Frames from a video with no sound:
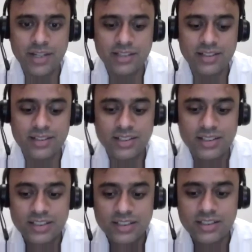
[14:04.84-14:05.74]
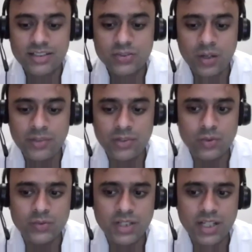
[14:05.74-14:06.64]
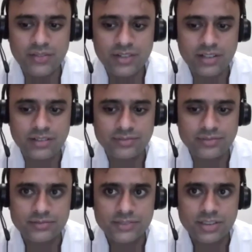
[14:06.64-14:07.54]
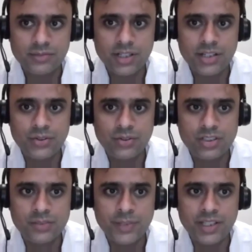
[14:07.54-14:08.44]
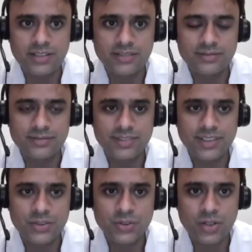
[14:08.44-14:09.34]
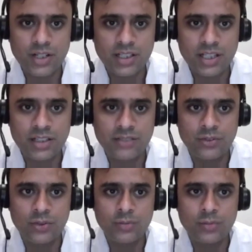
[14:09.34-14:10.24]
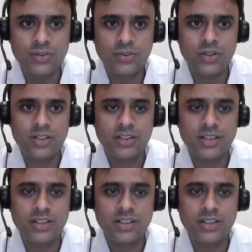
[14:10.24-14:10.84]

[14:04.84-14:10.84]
mind, that Swami knows what I have done, but he should not speak. He should not, in the interview room, he should not